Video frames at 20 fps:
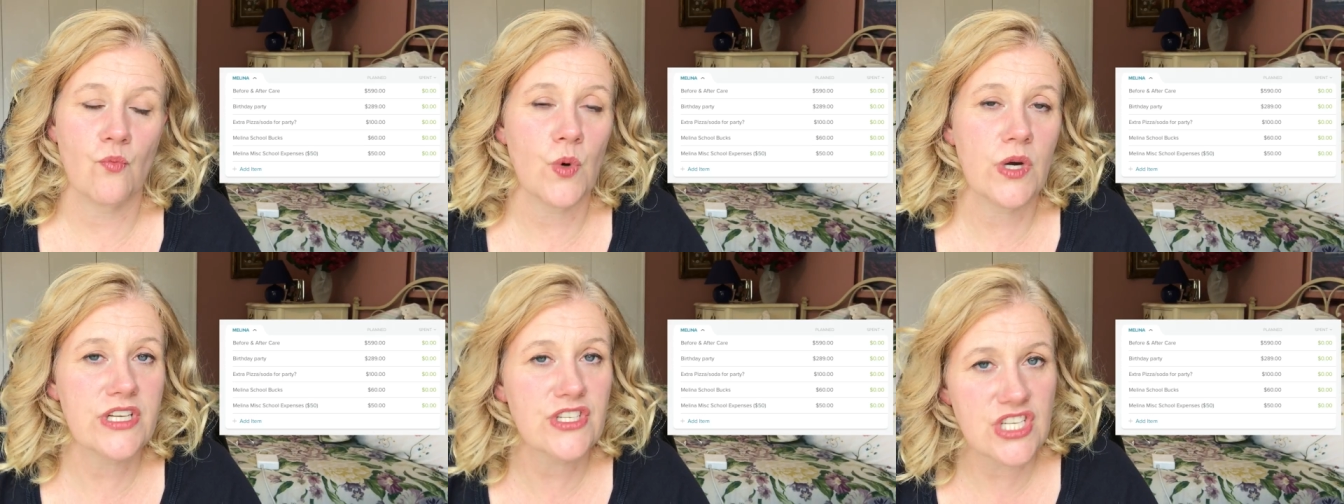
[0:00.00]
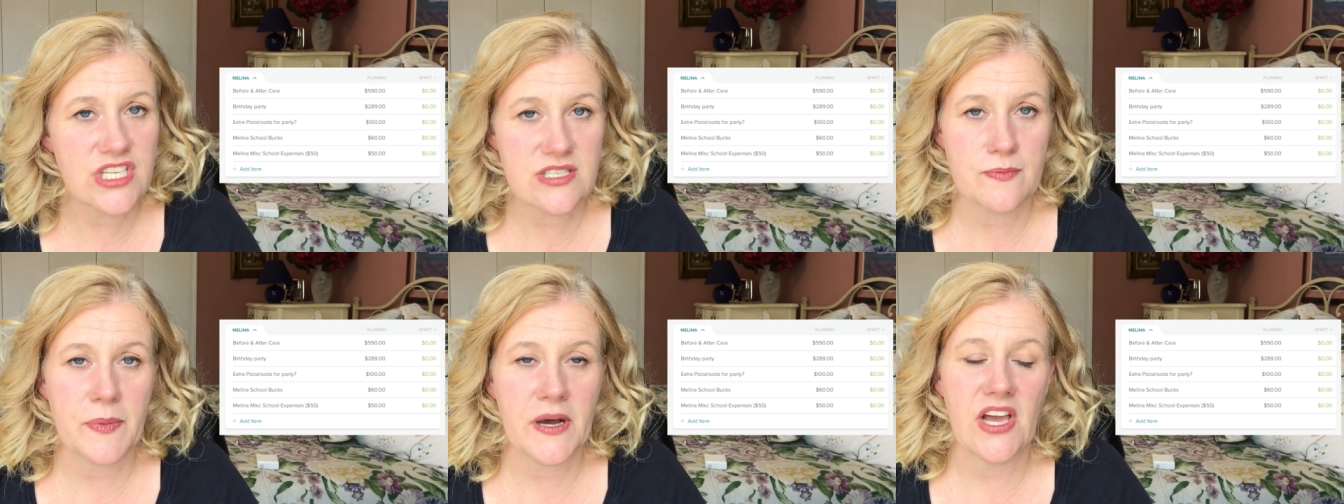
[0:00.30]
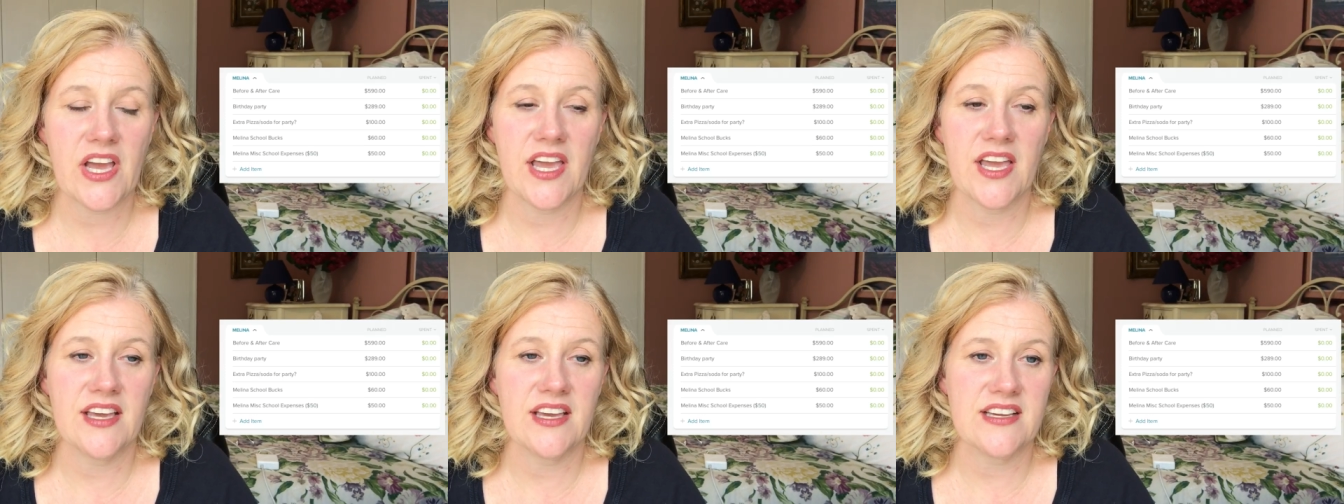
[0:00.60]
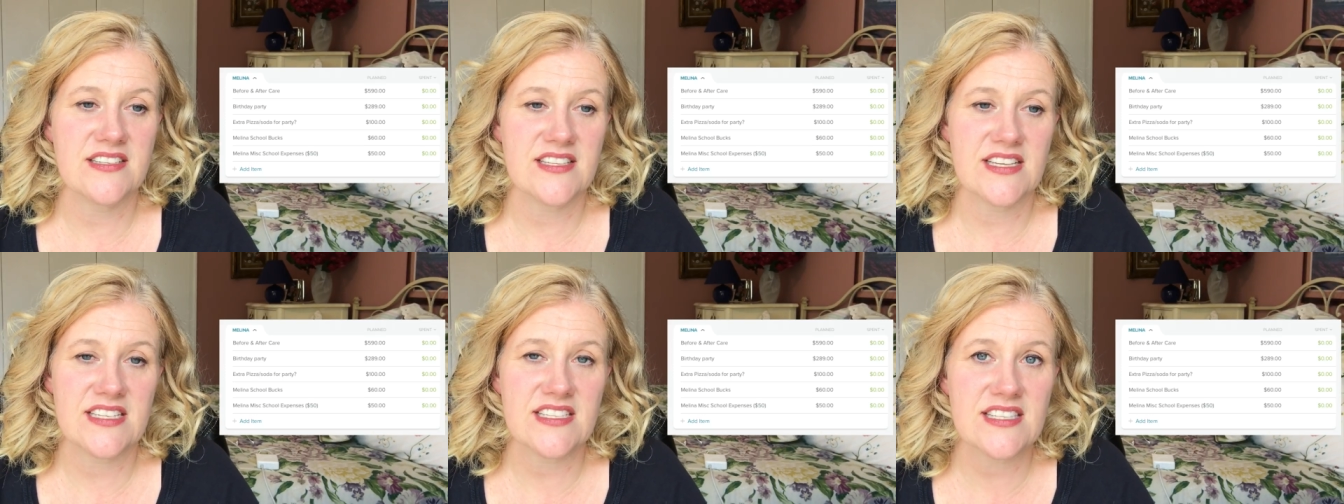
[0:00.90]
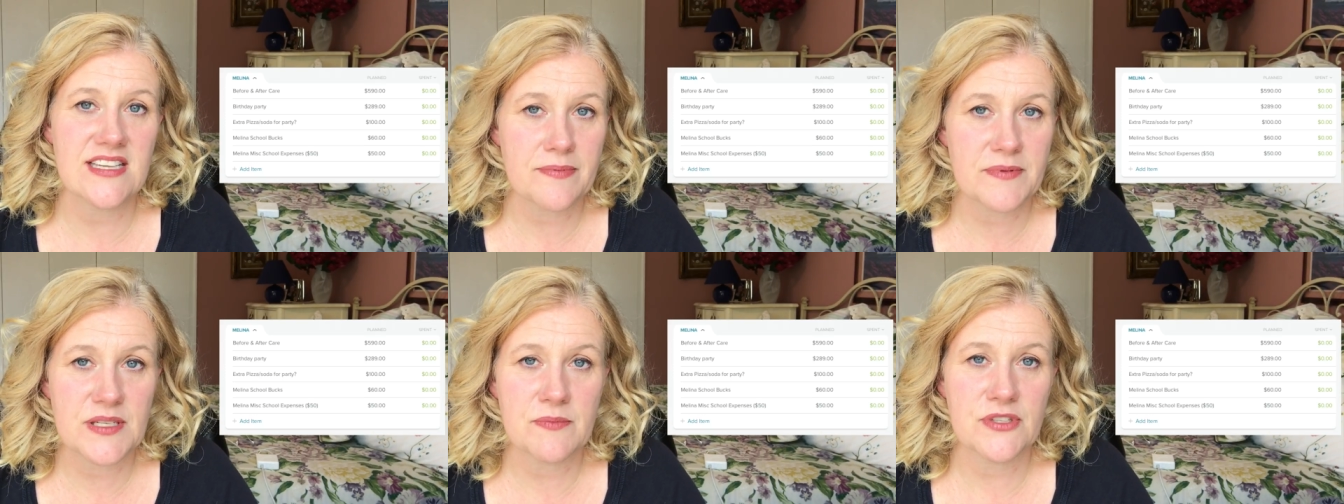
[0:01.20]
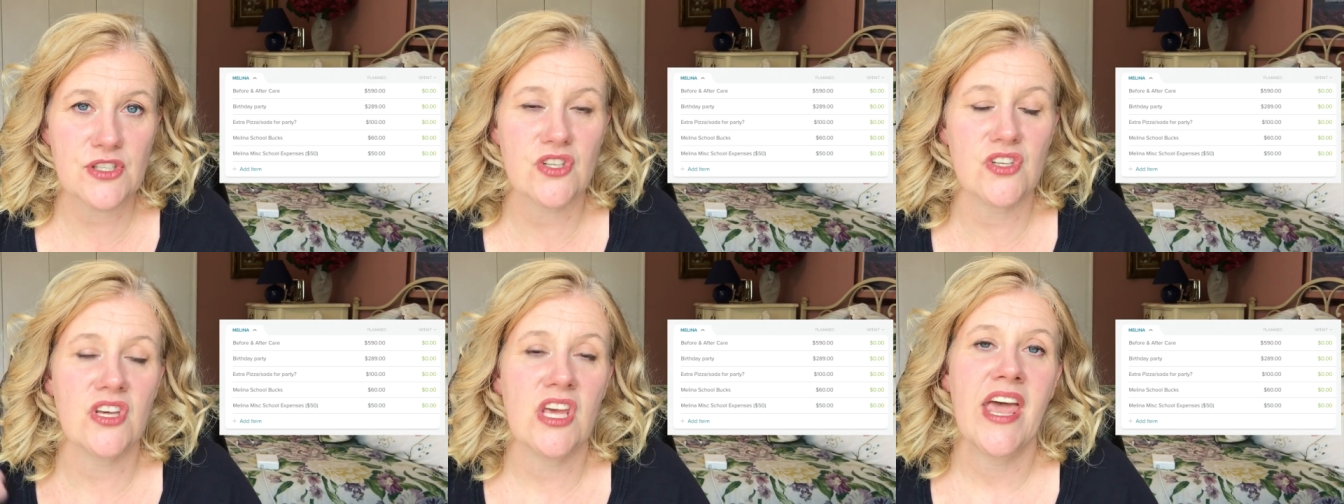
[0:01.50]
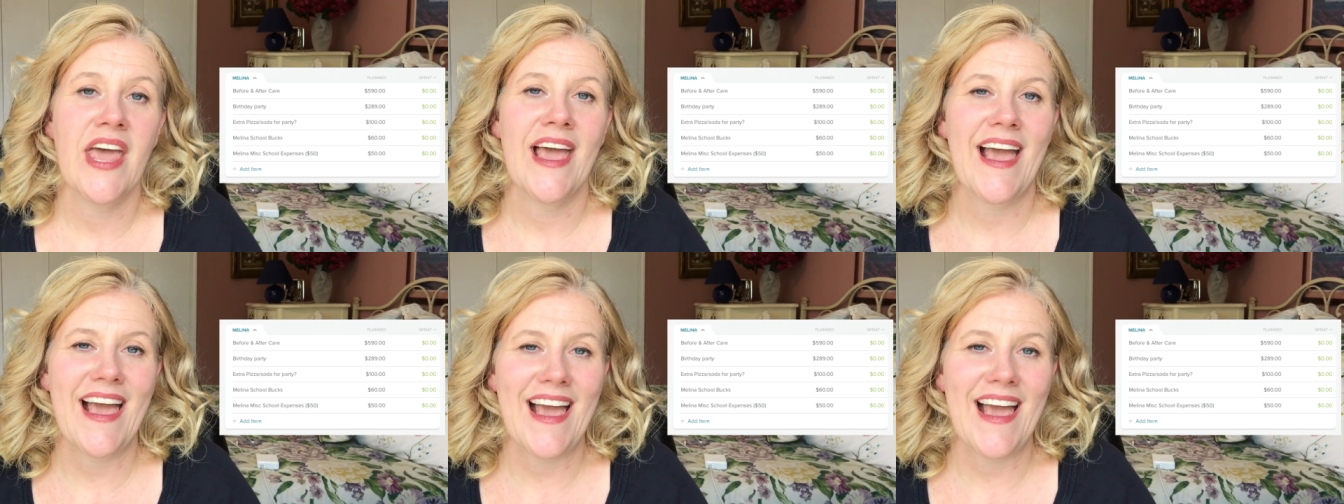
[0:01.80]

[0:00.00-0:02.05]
what she's buying is acceptable